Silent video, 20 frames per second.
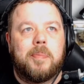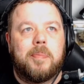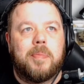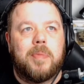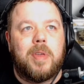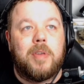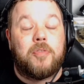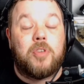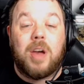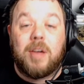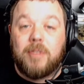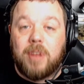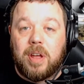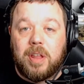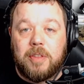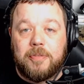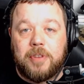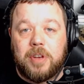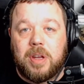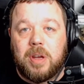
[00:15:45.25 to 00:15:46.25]
If you have liked the
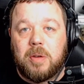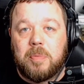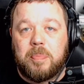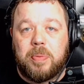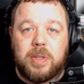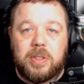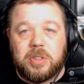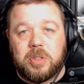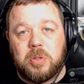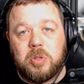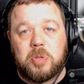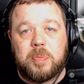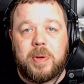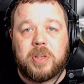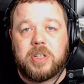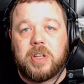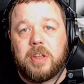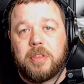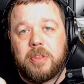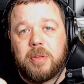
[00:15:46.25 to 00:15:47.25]
video, please do smash
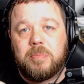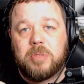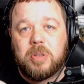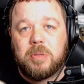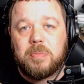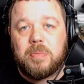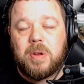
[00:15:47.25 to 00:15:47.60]
that thumbs up.